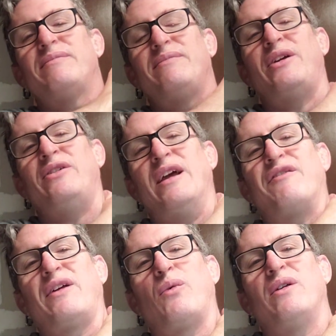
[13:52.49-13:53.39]
they're
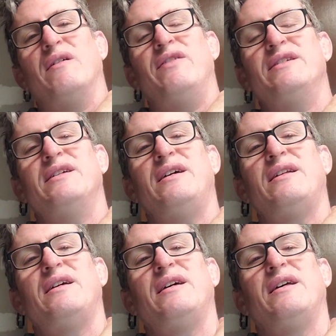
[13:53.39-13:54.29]
definitely worth a
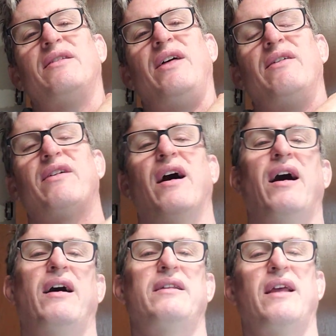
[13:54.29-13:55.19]
visit. They've got